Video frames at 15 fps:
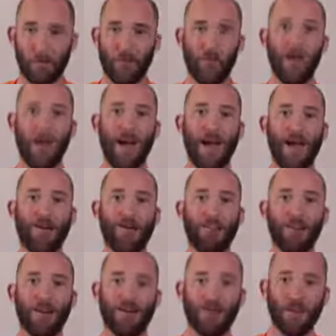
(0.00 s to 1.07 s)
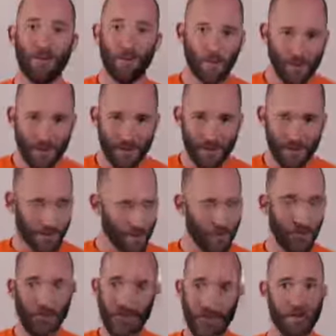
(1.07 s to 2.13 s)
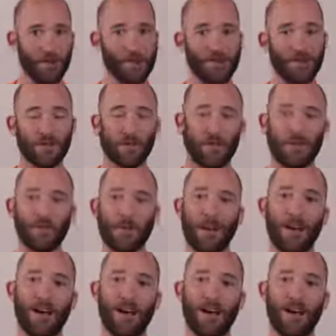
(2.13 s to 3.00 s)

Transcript: You have the little file server